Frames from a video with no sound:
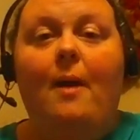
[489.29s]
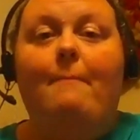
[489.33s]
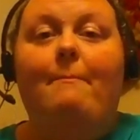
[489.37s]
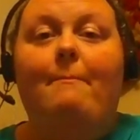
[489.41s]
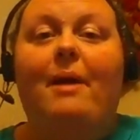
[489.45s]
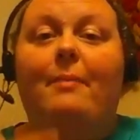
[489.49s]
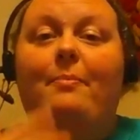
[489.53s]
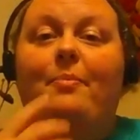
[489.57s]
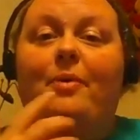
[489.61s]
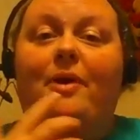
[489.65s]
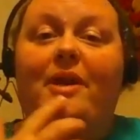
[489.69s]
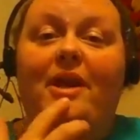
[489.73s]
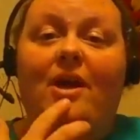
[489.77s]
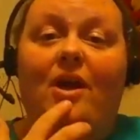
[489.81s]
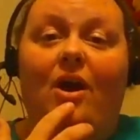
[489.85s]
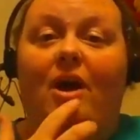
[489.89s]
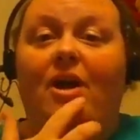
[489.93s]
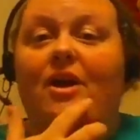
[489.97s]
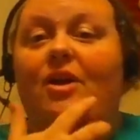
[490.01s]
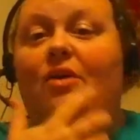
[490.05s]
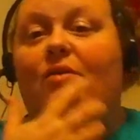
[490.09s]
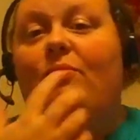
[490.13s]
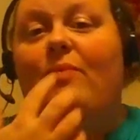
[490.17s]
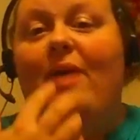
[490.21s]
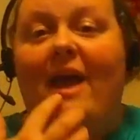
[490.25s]
By putting
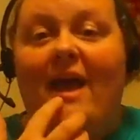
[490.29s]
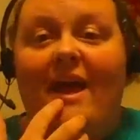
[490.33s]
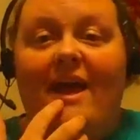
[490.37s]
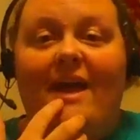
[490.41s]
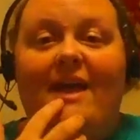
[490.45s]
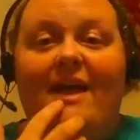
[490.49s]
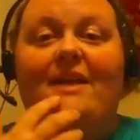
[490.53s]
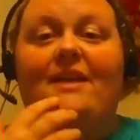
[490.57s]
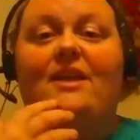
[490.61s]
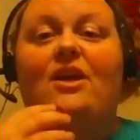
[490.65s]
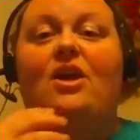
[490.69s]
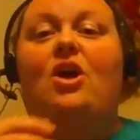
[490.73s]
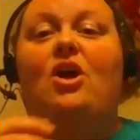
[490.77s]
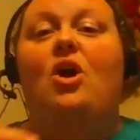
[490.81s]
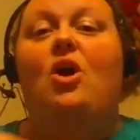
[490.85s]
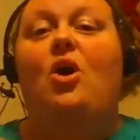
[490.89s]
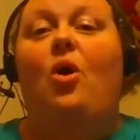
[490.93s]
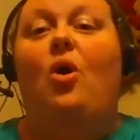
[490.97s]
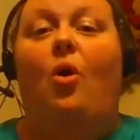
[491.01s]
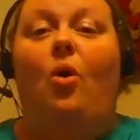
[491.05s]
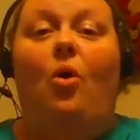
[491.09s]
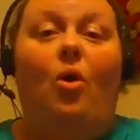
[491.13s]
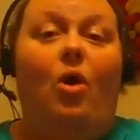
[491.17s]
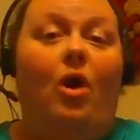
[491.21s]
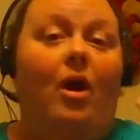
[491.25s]
on a red
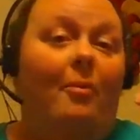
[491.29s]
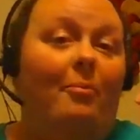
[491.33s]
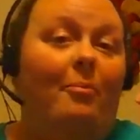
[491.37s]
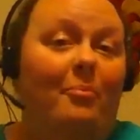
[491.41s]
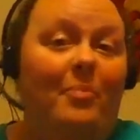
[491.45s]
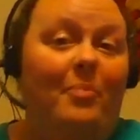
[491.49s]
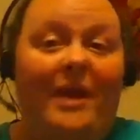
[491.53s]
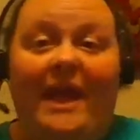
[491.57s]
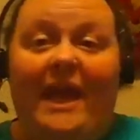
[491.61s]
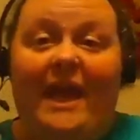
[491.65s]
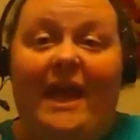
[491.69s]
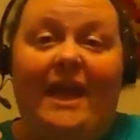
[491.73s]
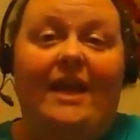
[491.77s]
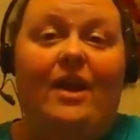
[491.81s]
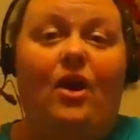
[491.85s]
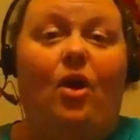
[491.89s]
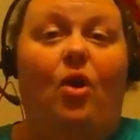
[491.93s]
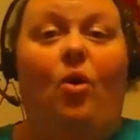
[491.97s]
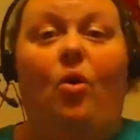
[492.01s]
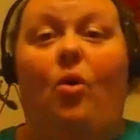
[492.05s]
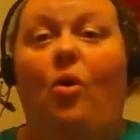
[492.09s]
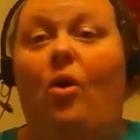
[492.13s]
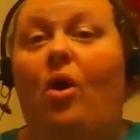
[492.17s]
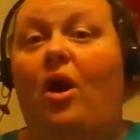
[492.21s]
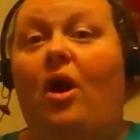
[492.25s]
or a pink
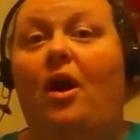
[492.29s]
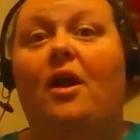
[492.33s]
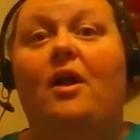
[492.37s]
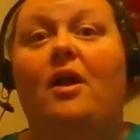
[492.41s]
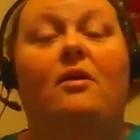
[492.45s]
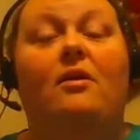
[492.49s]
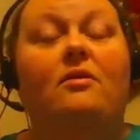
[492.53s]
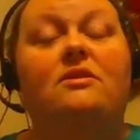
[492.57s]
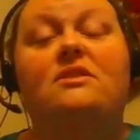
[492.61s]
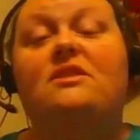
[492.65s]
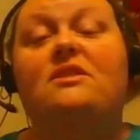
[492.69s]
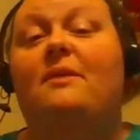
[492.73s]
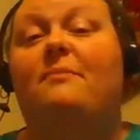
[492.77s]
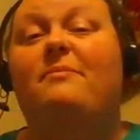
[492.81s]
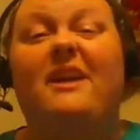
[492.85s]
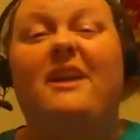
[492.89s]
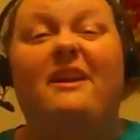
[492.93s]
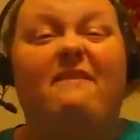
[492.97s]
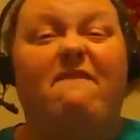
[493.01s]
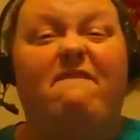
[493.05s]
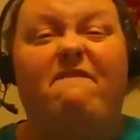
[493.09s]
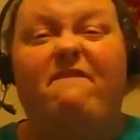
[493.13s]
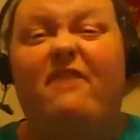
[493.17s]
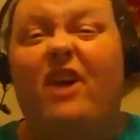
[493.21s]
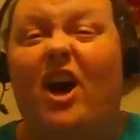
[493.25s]
or
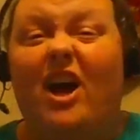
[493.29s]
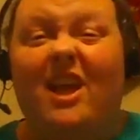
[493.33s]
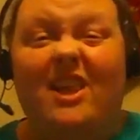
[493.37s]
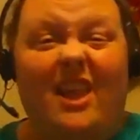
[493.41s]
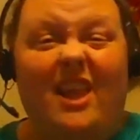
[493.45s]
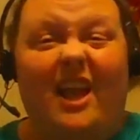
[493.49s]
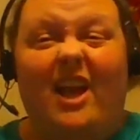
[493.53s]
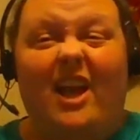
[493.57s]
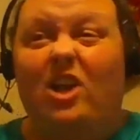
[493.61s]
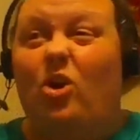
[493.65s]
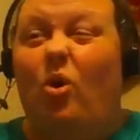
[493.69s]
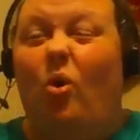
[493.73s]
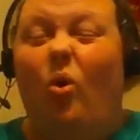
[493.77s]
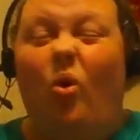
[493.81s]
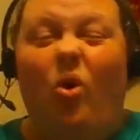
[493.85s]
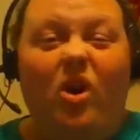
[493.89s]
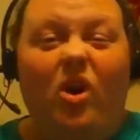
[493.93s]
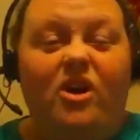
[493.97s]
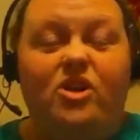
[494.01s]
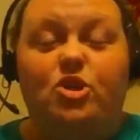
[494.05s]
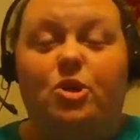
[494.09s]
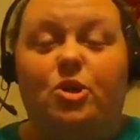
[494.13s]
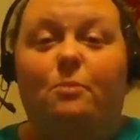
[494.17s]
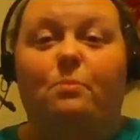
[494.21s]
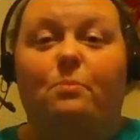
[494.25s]
something fun like an
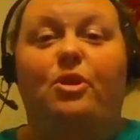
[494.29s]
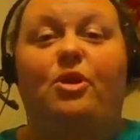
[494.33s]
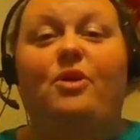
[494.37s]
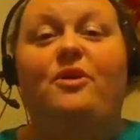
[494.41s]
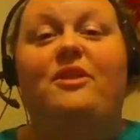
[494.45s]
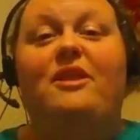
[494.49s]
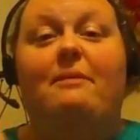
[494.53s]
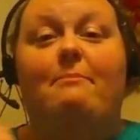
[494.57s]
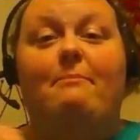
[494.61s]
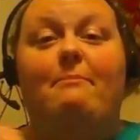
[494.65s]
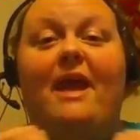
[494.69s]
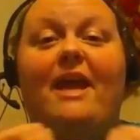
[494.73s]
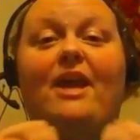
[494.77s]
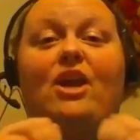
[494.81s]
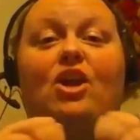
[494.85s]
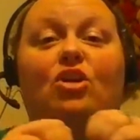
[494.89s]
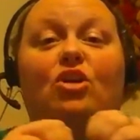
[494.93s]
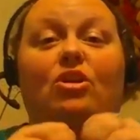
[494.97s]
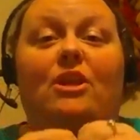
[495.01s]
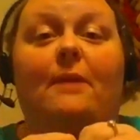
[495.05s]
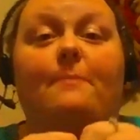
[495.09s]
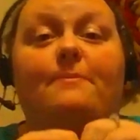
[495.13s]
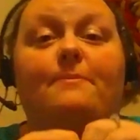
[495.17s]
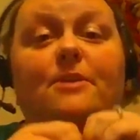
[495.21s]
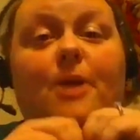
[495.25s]
orange or blue,
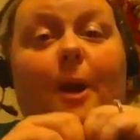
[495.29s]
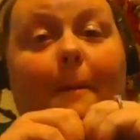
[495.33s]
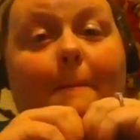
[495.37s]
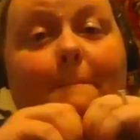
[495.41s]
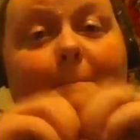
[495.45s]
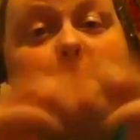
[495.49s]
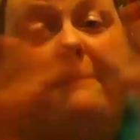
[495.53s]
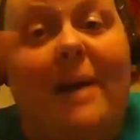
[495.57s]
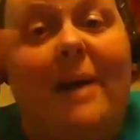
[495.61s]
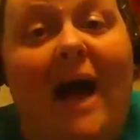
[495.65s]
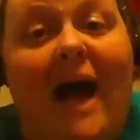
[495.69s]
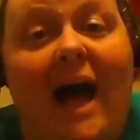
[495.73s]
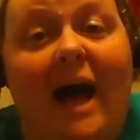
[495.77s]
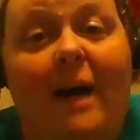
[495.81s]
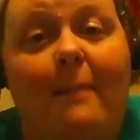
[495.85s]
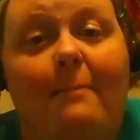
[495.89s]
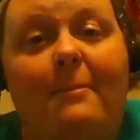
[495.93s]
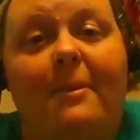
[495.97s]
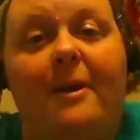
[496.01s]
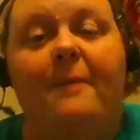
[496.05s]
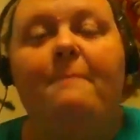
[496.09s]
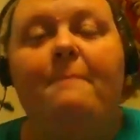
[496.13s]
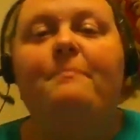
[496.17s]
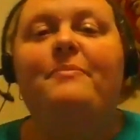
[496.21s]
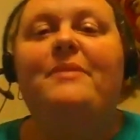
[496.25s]
your lips go pop.
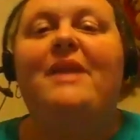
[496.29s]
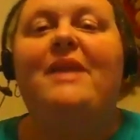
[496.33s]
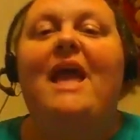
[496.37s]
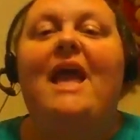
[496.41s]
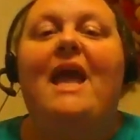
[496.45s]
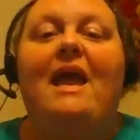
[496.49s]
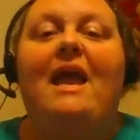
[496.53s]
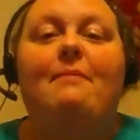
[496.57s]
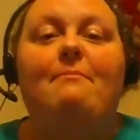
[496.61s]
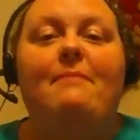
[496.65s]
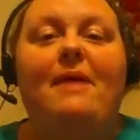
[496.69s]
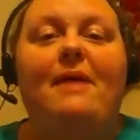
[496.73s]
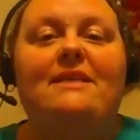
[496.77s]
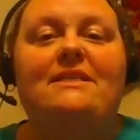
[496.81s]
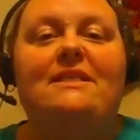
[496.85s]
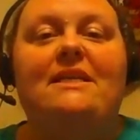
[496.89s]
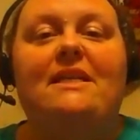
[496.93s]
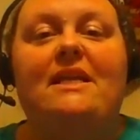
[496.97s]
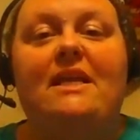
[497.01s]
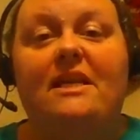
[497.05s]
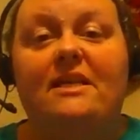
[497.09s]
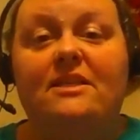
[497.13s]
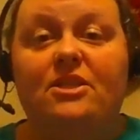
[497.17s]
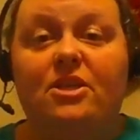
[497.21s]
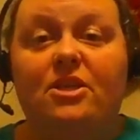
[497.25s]
It makes
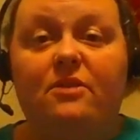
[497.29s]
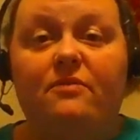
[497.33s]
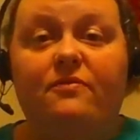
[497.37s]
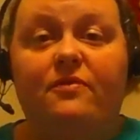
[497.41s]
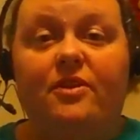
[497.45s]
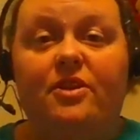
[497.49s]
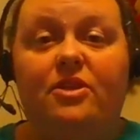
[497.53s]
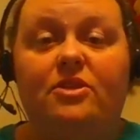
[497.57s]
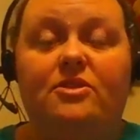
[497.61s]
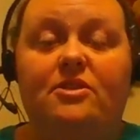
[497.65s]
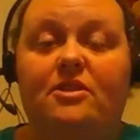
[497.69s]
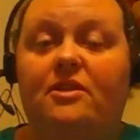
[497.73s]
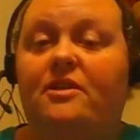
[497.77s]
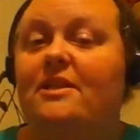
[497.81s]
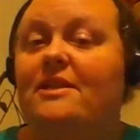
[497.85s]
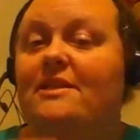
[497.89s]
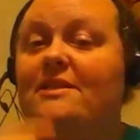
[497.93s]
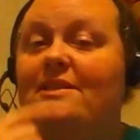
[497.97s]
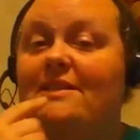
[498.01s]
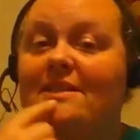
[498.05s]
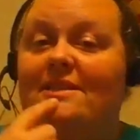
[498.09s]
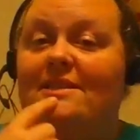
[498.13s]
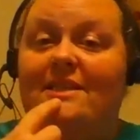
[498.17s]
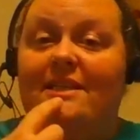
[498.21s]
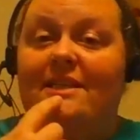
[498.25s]
it easier for the students
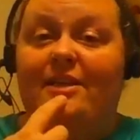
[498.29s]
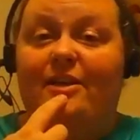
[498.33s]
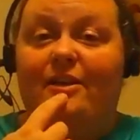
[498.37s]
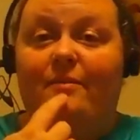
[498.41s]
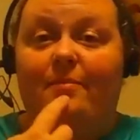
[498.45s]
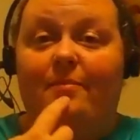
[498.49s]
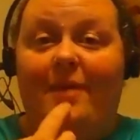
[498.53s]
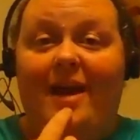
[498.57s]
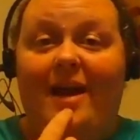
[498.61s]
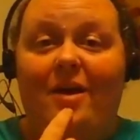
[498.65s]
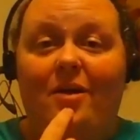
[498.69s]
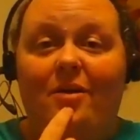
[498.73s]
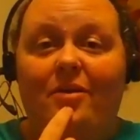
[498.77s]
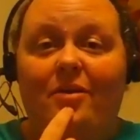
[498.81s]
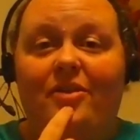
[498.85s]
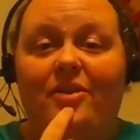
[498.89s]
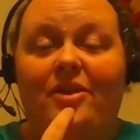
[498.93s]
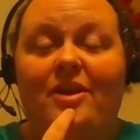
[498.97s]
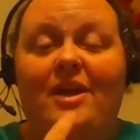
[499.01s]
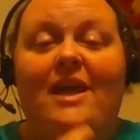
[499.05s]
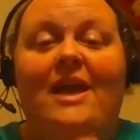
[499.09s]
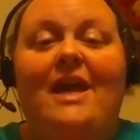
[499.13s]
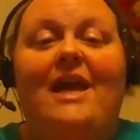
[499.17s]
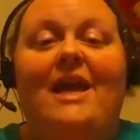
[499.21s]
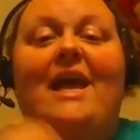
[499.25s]
to see your mouth
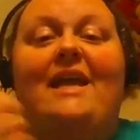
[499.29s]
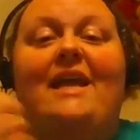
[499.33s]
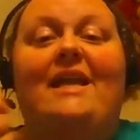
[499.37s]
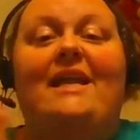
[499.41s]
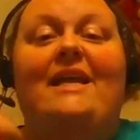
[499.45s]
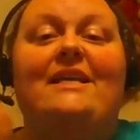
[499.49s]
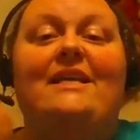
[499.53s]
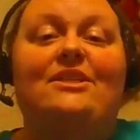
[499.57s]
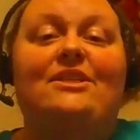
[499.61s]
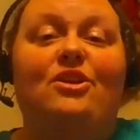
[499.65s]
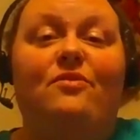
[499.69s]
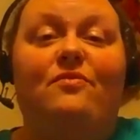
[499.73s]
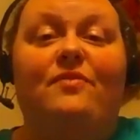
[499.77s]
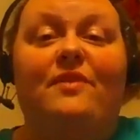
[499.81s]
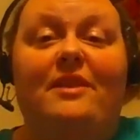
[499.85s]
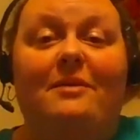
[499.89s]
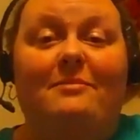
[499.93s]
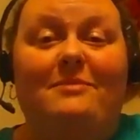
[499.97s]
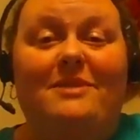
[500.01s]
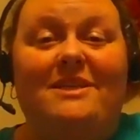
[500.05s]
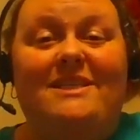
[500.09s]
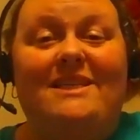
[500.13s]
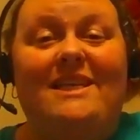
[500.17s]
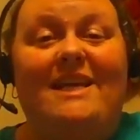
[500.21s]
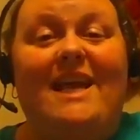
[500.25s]
and easier for
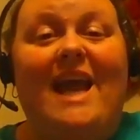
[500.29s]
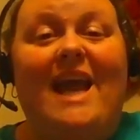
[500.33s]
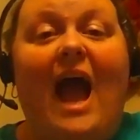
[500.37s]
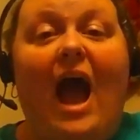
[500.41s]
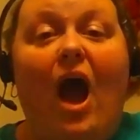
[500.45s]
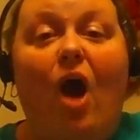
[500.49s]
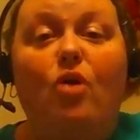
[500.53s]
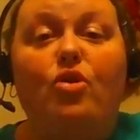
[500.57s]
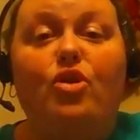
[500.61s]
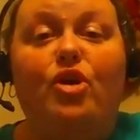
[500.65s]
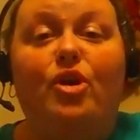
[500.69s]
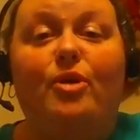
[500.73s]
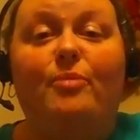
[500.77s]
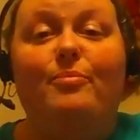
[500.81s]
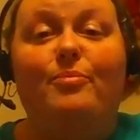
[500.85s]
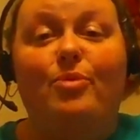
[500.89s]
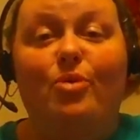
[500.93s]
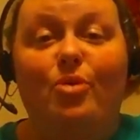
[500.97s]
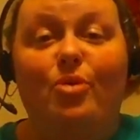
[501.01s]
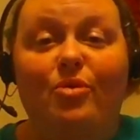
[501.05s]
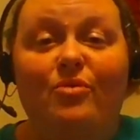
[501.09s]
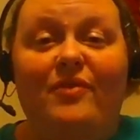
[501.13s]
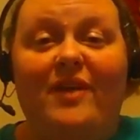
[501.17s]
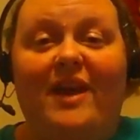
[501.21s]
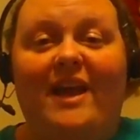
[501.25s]
them to see how you're
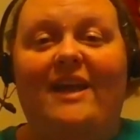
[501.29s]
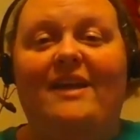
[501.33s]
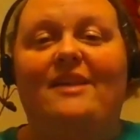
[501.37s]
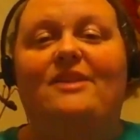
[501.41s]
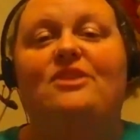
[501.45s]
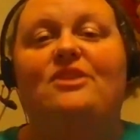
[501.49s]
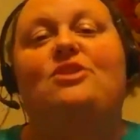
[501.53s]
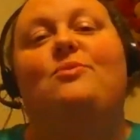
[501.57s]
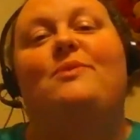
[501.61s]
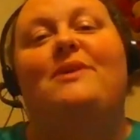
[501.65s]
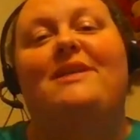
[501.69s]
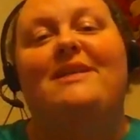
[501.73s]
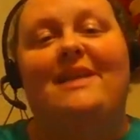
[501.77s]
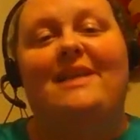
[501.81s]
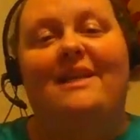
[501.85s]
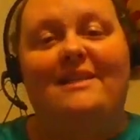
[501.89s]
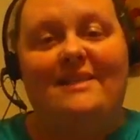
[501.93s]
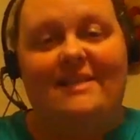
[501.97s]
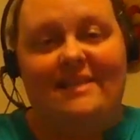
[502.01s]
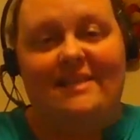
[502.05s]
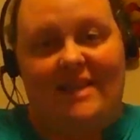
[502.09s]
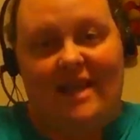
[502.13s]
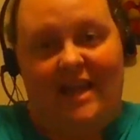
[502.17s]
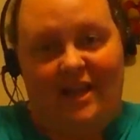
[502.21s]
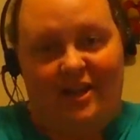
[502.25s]
moving to
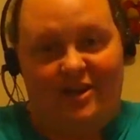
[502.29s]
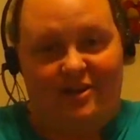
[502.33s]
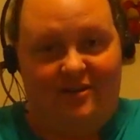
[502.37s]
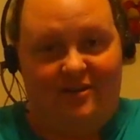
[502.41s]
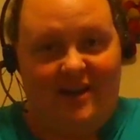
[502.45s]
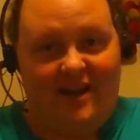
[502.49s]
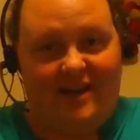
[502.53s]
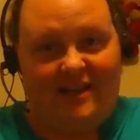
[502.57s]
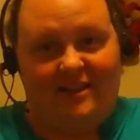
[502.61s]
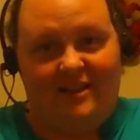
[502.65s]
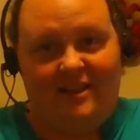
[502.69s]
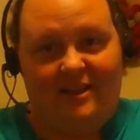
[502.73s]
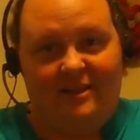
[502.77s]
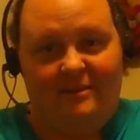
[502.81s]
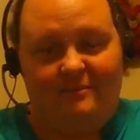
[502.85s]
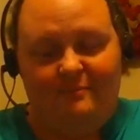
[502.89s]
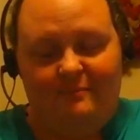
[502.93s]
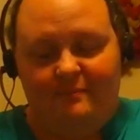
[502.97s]
enunciate correctly.